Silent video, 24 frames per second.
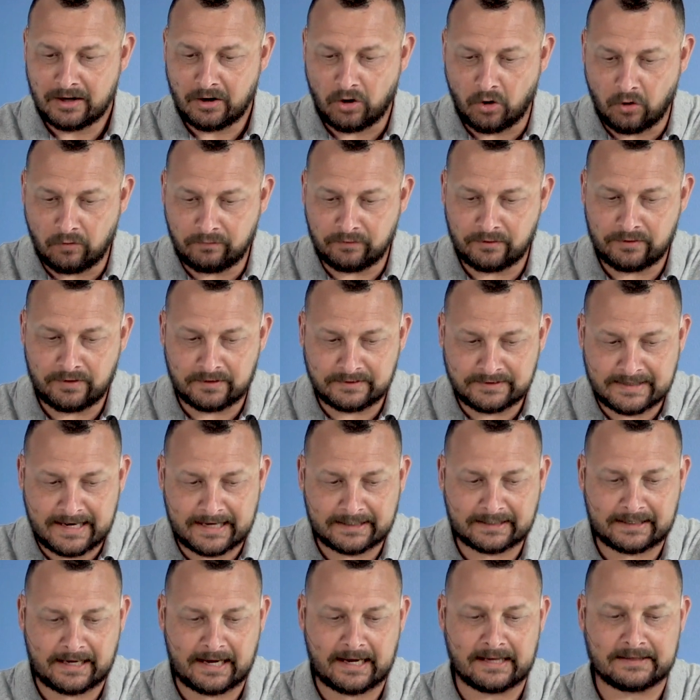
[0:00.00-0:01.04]
over the
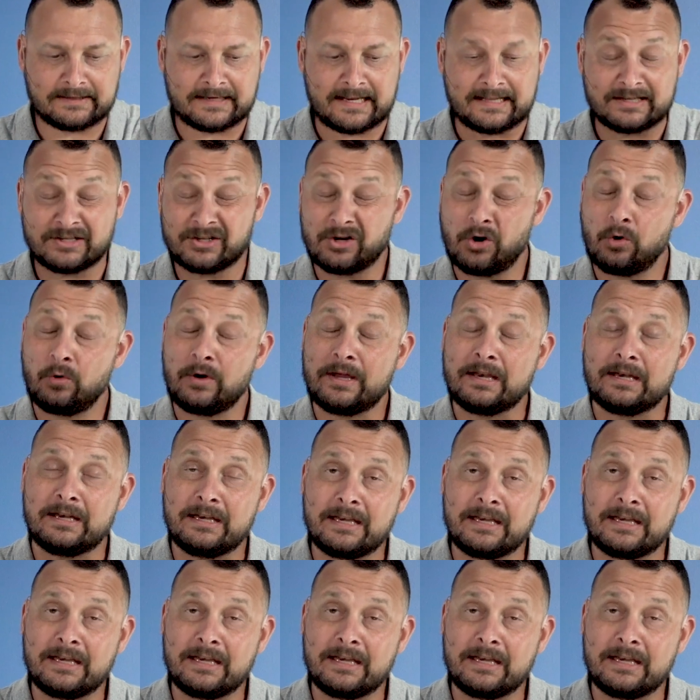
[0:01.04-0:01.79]
decades, and so it